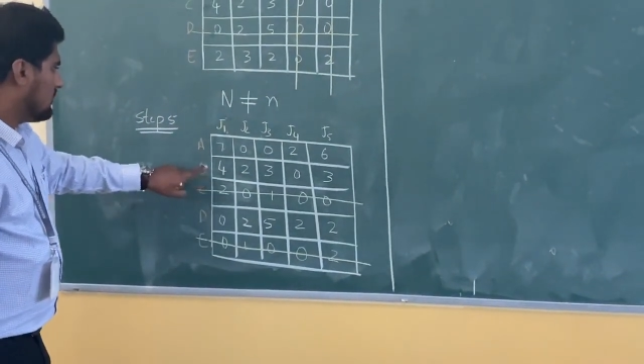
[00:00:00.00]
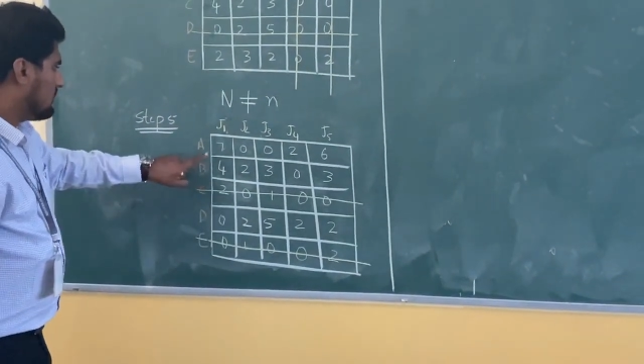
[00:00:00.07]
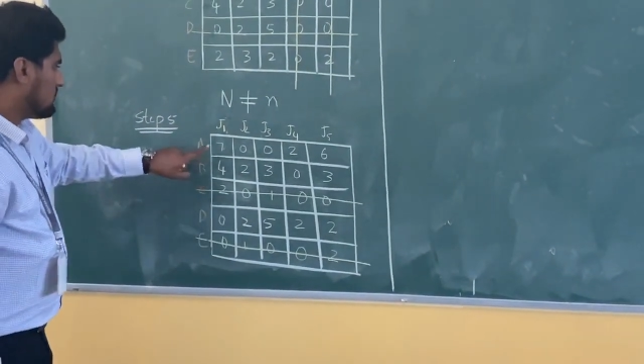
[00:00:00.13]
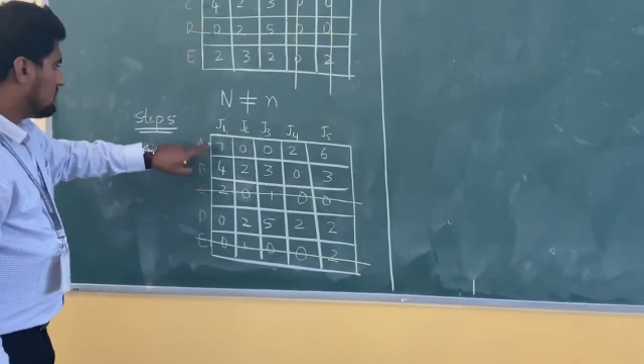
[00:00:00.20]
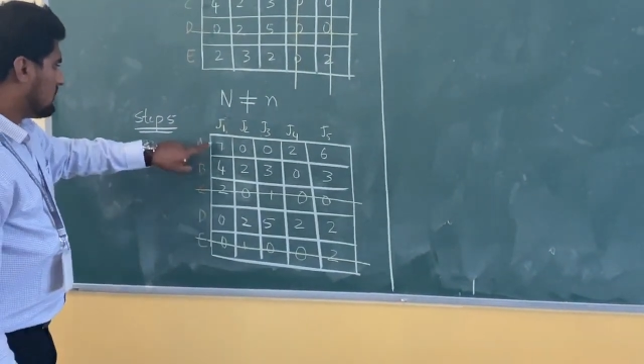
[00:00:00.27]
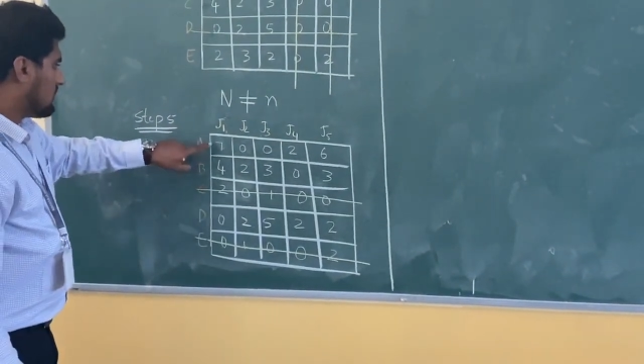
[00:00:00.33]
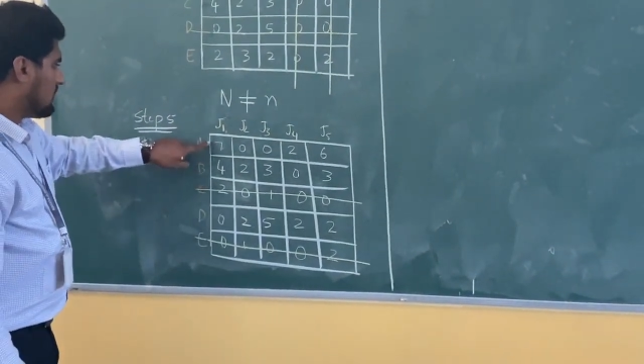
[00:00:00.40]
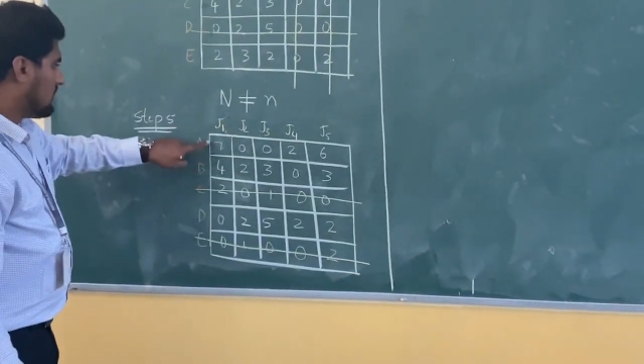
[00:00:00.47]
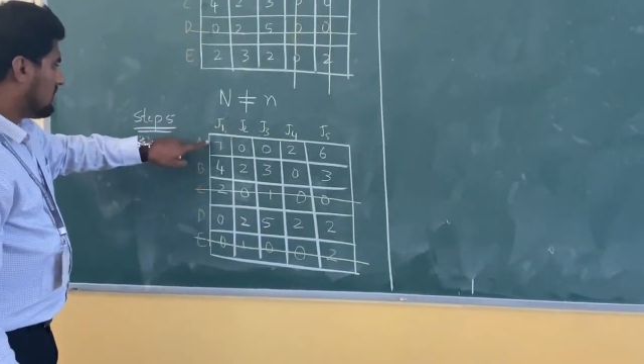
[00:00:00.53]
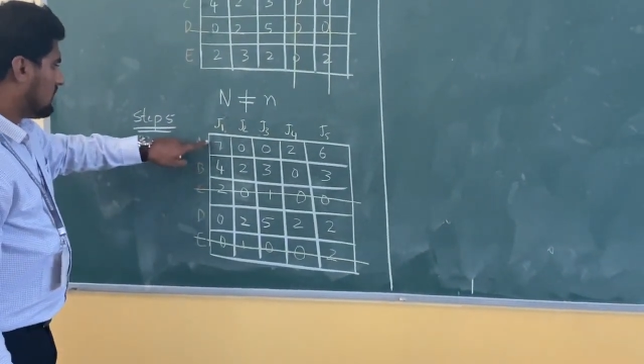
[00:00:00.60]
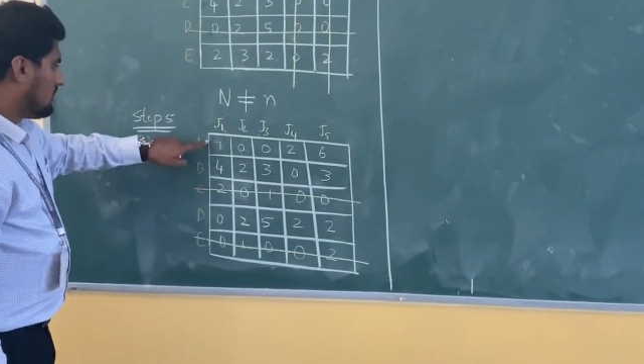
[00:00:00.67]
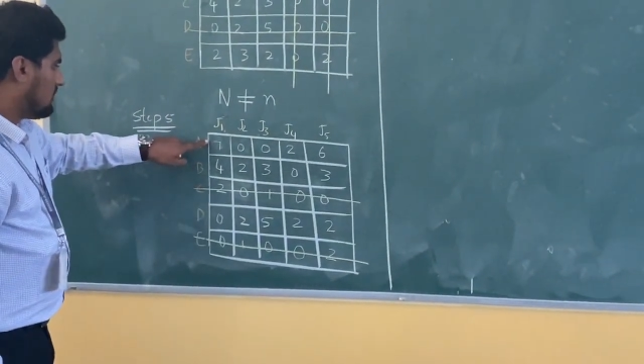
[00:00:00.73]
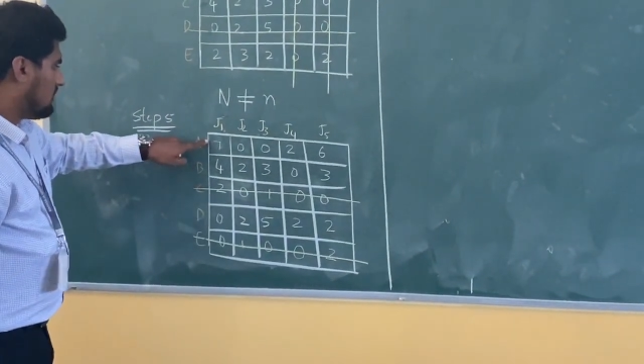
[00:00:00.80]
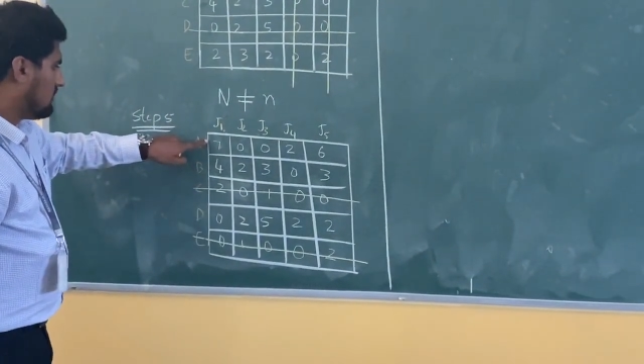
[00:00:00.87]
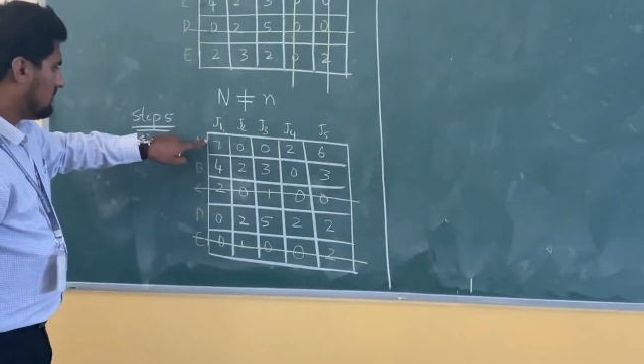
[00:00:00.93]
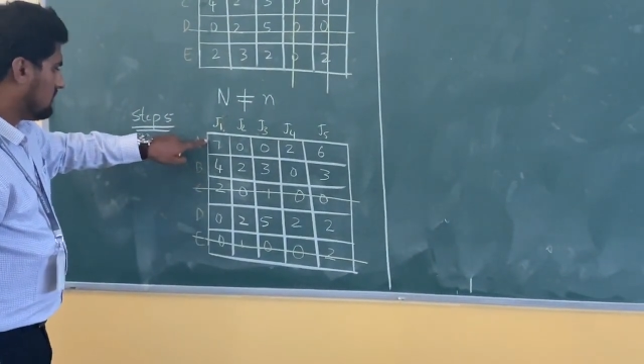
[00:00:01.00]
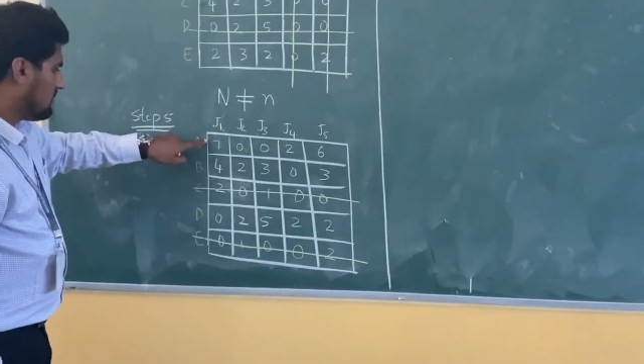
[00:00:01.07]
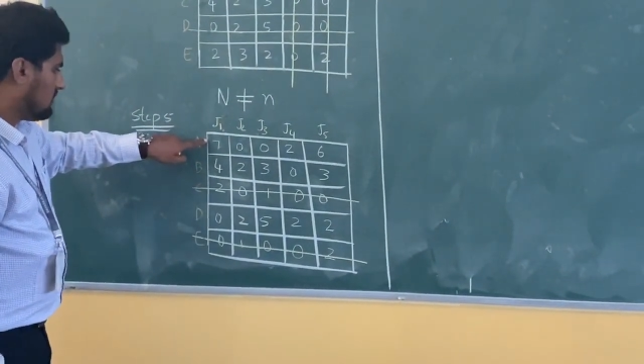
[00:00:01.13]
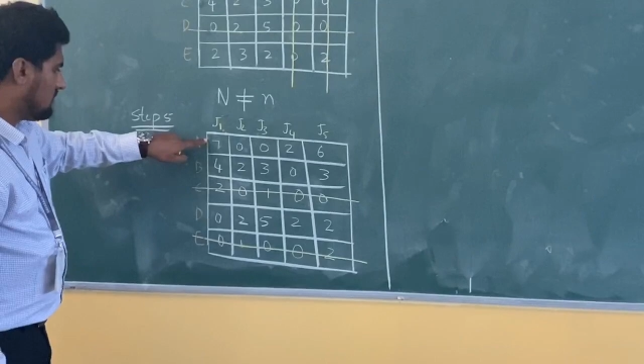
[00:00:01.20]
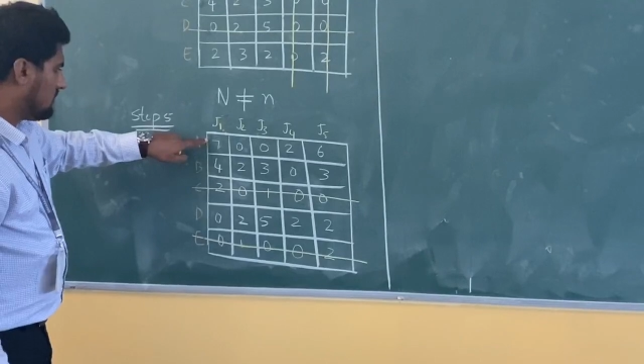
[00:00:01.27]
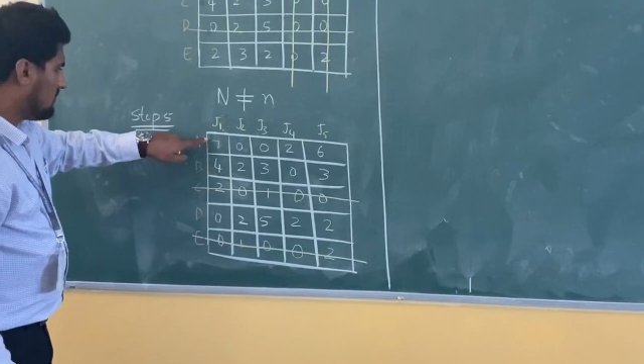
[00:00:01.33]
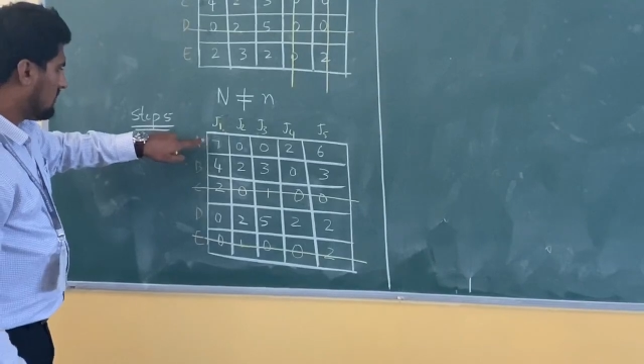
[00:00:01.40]
So again
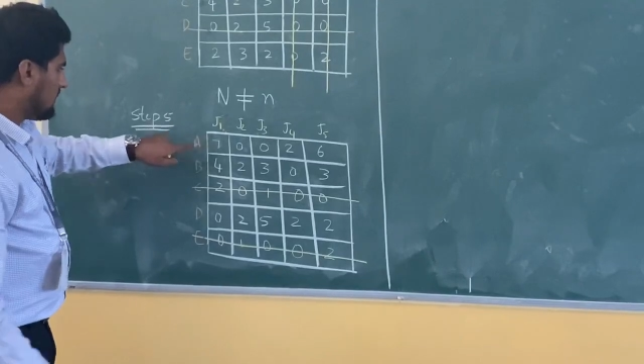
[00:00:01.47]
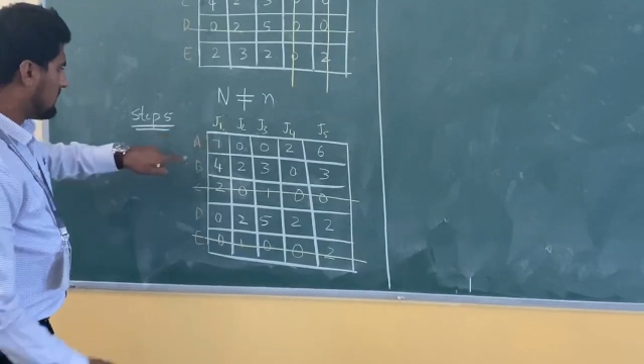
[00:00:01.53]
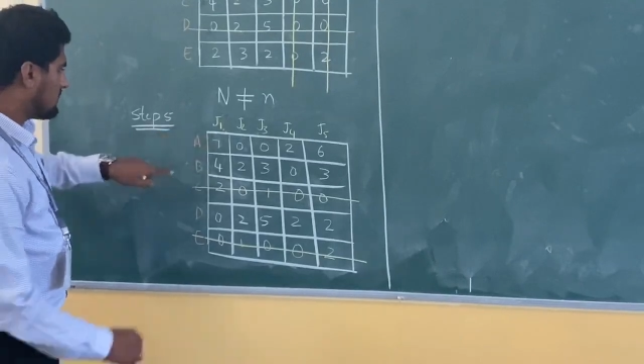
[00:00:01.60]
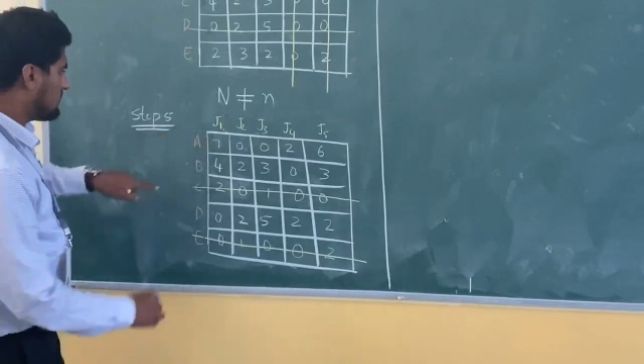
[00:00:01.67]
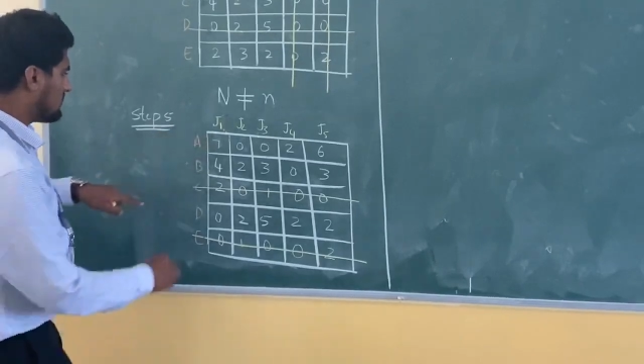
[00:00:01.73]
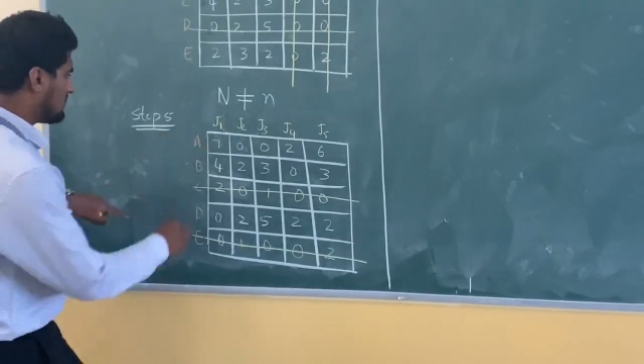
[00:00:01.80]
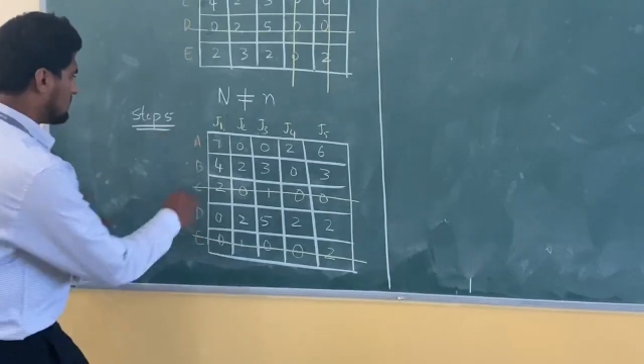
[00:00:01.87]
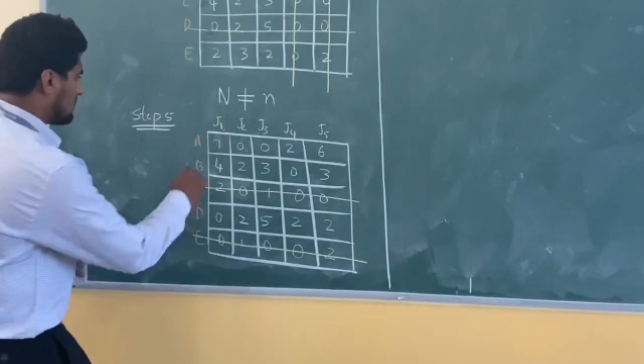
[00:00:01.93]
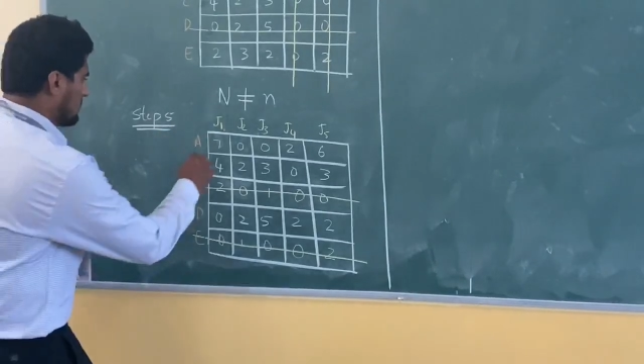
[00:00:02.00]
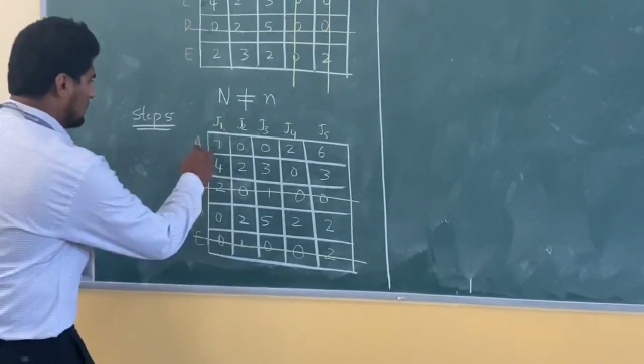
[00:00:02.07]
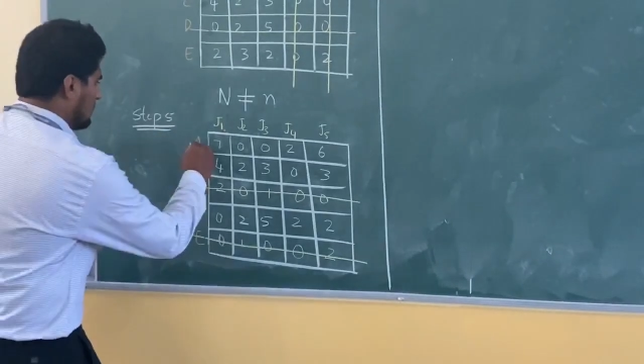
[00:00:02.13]
at this